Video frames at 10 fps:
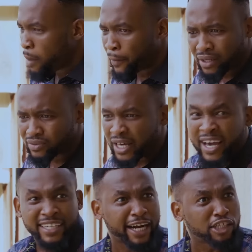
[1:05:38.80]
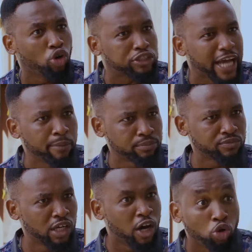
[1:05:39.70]
Mama, there is no time.
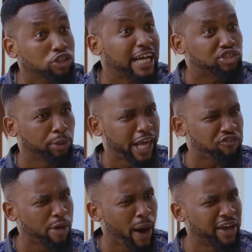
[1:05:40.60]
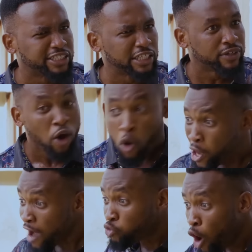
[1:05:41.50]
No time to be careful about anything.
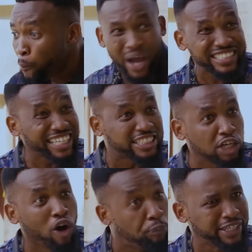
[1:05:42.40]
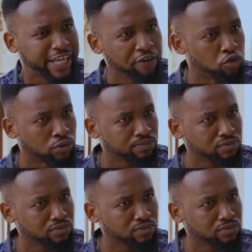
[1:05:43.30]
We have gone past that stage of being careful.